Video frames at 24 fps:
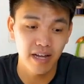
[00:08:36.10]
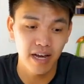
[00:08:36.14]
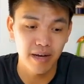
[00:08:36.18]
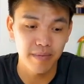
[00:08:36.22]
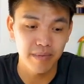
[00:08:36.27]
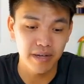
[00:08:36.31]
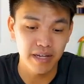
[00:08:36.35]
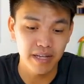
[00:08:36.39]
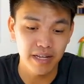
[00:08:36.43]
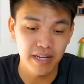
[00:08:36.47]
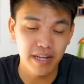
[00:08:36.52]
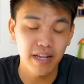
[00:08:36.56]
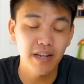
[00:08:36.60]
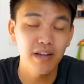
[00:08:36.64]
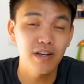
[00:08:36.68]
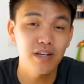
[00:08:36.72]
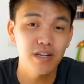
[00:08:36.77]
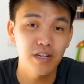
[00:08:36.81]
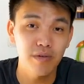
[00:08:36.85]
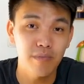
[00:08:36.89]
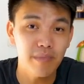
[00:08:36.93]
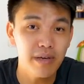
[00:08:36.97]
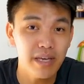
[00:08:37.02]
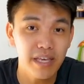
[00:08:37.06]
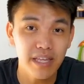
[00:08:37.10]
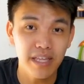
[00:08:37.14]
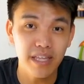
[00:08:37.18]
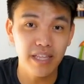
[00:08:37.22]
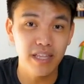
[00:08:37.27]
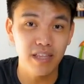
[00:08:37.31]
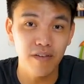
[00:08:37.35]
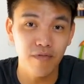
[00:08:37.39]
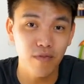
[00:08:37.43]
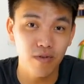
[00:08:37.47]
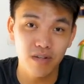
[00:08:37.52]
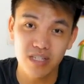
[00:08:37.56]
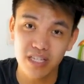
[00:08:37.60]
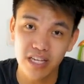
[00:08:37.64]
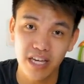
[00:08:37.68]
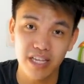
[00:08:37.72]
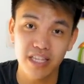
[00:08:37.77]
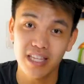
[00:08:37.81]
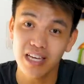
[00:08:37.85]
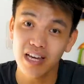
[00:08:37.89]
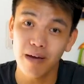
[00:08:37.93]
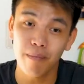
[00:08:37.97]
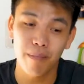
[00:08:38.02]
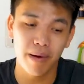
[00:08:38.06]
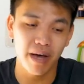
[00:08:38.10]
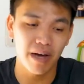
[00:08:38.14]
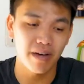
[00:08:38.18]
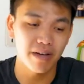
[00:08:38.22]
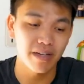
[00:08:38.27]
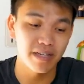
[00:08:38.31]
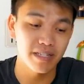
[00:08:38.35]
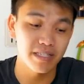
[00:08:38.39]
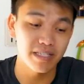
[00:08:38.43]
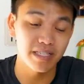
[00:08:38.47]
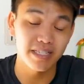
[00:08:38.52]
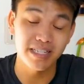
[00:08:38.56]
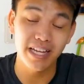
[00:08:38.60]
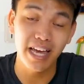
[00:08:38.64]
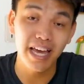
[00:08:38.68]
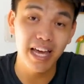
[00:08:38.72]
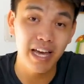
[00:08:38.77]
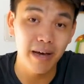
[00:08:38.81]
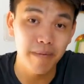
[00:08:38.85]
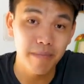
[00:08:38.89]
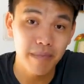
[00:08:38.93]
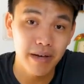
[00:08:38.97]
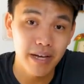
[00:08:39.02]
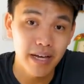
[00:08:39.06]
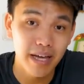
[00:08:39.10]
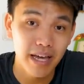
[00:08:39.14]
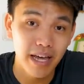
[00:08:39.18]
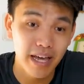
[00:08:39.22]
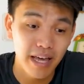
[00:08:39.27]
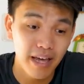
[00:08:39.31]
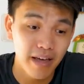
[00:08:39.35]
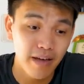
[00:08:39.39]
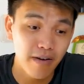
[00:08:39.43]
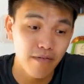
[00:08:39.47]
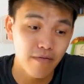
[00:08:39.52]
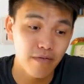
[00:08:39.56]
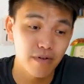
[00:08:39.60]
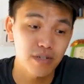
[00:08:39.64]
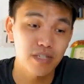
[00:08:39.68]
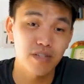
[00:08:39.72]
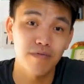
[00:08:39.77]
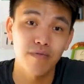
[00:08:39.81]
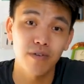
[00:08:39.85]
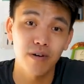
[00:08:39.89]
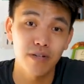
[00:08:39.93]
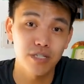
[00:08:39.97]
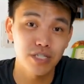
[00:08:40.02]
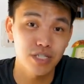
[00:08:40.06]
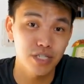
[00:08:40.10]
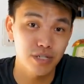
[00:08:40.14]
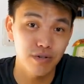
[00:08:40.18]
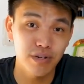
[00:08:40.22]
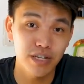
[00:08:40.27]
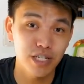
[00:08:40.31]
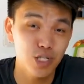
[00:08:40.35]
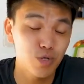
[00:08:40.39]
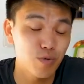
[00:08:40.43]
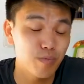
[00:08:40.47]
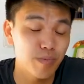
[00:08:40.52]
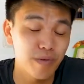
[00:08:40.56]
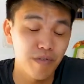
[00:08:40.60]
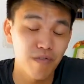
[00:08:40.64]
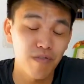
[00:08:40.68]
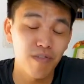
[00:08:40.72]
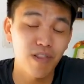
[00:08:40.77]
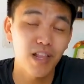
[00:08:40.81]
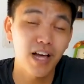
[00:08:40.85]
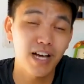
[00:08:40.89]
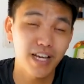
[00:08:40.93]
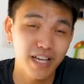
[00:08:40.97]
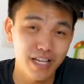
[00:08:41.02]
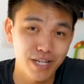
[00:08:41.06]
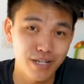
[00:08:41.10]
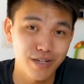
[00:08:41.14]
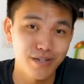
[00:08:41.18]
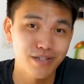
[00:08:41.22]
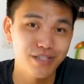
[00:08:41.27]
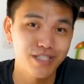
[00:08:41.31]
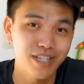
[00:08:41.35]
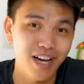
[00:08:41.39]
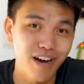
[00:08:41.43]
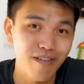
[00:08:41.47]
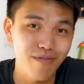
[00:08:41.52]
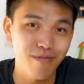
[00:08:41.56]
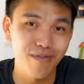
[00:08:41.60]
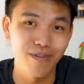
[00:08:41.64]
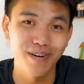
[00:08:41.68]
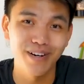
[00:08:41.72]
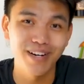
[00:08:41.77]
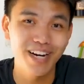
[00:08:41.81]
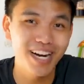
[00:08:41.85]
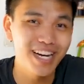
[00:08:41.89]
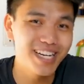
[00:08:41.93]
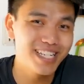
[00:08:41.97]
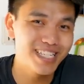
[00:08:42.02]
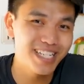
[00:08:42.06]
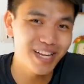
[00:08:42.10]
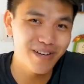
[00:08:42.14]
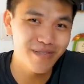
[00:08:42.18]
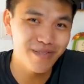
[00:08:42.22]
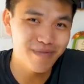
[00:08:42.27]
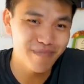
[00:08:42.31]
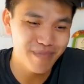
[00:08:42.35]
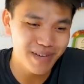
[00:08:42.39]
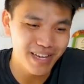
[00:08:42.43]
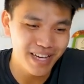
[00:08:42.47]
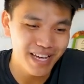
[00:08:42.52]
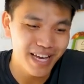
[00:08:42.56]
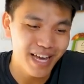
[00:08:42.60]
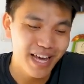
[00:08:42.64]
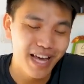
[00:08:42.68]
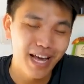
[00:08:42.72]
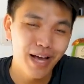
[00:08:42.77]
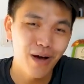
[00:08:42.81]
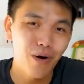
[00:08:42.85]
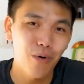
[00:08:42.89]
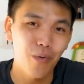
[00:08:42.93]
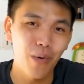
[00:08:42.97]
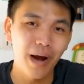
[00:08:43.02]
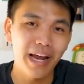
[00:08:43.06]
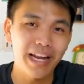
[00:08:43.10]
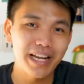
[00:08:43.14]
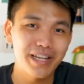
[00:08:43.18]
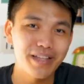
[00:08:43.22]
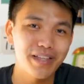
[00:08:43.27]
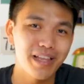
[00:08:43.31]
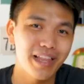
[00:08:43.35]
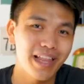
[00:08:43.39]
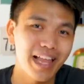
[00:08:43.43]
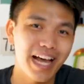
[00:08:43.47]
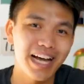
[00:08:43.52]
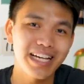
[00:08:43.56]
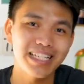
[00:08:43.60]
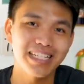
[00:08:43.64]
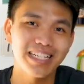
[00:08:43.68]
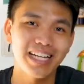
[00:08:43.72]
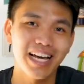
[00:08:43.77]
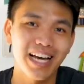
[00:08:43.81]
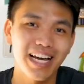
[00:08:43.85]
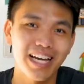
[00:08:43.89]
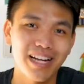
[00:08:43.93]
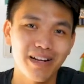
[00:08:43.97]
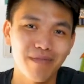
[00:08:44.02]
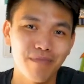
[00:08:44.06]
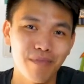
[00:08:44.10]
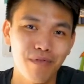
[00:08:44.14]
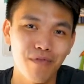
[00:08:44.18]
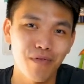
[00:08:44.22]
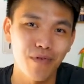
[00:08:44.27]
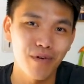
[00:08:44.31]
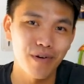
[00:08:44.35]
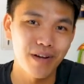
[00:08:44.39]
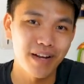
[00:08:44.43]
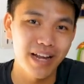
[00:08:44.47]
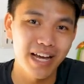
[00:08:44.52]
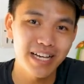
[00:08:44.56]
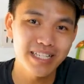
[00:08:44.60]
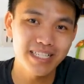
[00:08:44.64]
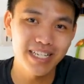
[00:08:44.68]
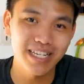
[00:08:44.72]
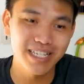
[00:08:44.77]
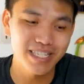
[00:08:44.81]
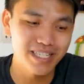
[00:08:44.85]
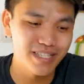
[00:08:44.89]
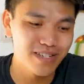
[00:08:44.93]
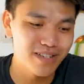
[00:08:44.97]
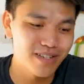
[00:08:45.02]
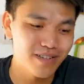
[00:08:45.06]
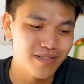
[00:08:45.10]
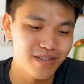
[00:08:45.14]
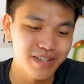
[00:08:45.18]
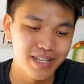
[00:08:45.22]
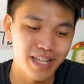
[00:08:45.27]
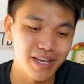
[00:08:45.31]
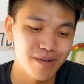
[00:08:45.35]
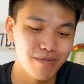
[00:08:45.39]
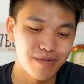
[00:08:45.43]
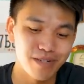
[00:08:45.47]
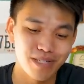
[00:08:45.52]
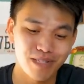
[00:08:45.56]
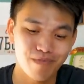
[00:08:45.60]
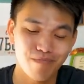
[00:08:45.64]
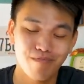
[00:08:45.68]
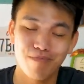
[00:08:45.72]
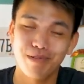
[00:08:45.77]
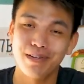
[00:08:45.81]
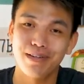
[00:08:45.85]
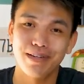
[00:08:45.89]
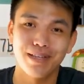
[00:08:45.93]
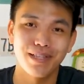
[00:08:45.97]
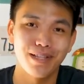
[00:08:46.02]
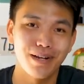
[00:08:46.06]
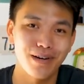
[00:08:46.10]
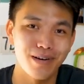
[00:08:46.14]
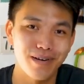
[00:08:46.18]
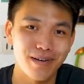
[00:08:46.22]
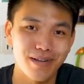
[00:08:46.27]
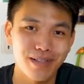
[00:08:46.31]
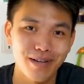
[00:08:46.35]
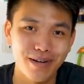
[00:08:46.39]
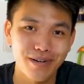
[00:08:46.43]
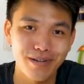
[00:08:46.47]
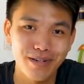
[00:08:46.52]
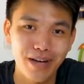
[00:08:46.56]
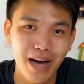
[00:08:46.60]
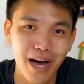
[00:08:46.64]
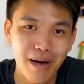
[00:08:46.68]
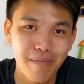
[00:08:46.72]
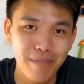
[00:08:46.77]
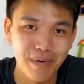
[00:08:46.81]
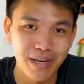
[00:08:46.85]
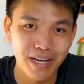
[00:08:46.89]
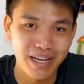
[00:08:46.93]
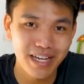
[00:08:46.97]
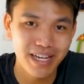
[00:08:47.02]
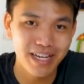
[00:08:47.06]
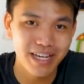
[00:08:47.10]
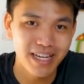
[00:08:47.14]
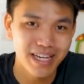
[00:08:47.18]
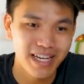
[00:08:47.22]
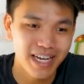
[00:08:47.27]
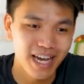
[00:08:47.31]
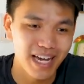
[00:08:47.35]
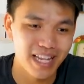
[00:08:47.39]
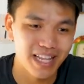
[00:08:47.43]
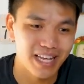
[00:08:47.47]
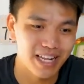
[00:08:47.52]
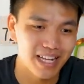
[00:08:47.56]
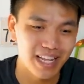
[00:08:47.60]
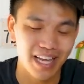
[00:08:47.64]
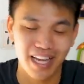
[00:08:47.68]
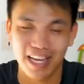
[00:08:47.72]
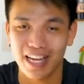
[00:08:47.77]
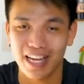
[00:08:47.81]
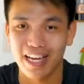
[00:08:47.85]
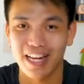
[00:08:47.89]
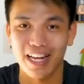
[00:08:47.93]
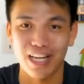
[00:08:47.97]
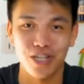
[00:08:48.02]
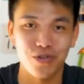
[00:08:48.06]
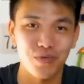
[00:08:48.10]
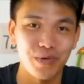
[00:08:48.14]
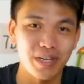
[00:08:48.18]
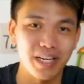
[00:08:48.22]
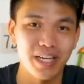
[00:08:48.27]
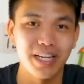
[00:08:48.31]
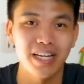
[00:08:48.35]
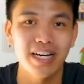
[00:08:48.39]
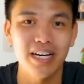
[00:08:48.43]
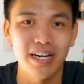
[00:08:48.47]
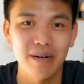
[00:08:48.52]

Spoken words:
I mean, to me, the first thing I think about is, damn, first of all, students would be flocking to your software because they would be waiting till the last night before an essay is due and they would just put in their topic and then kind of tweak it